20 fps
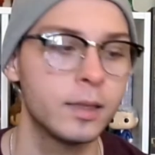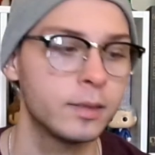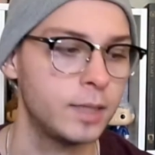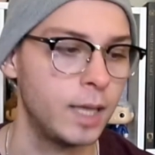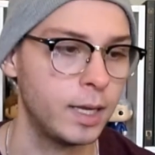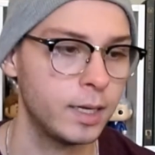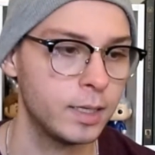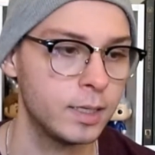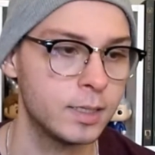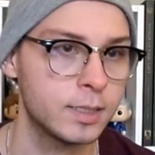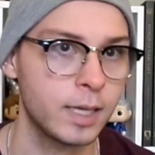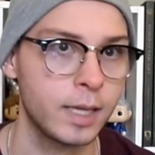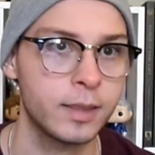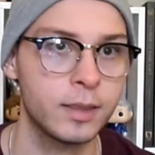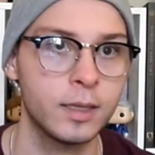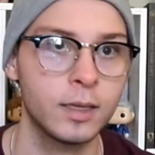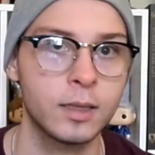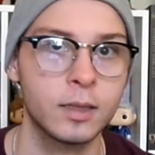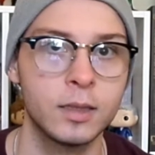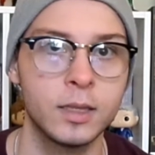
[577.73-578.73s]
That is, I
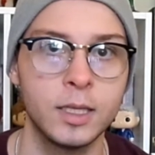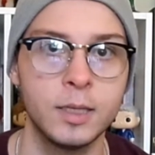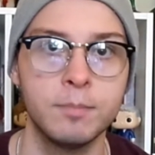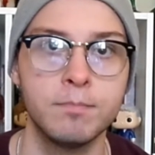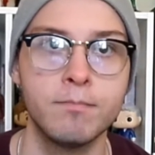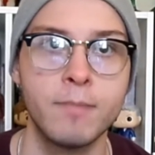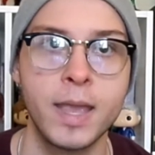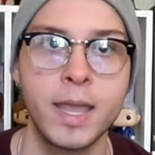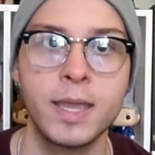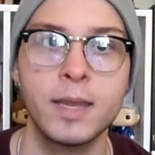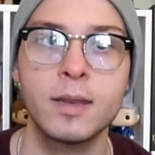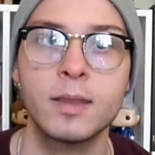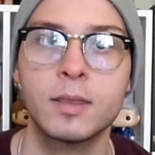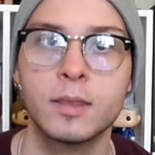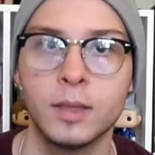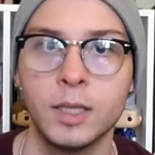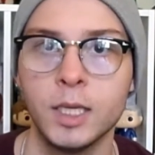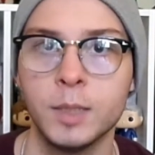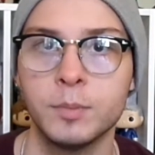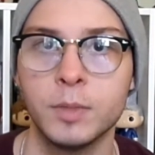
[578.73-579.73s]
think, the main
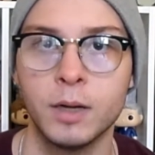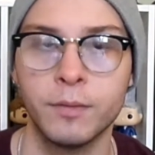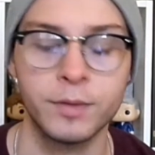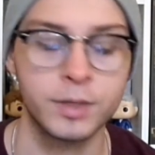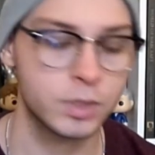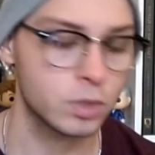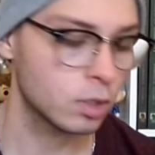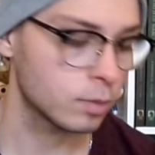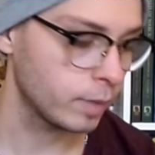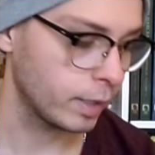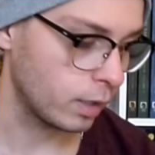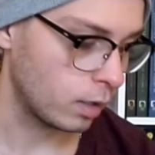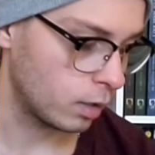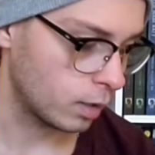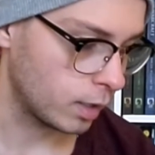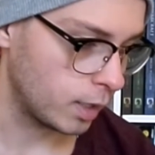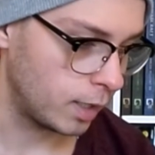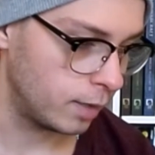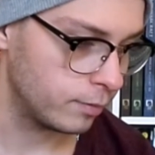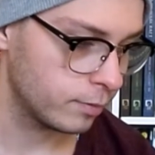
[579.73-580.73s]
theme of the Stormlight
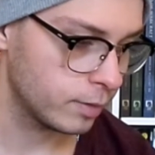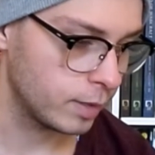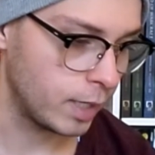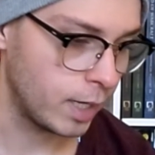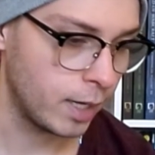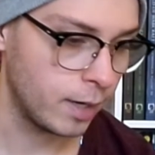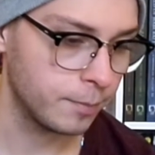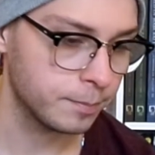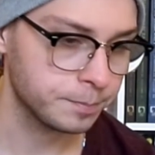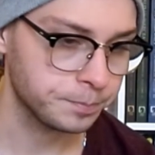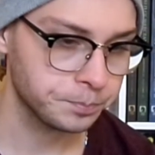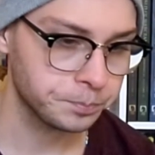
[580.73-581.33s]
Archive, that